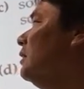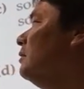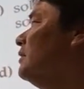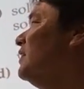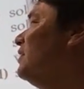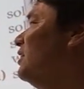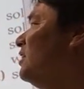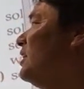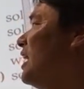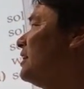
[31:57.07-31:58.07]
And when you're
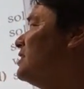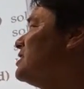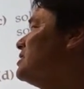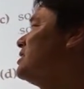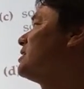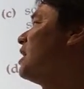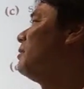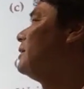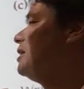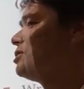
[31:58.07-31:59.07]
looking at this, is this a
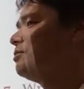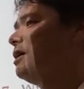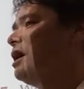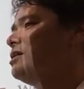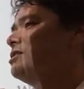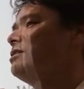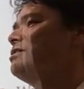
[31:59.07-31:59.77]
combination reaction?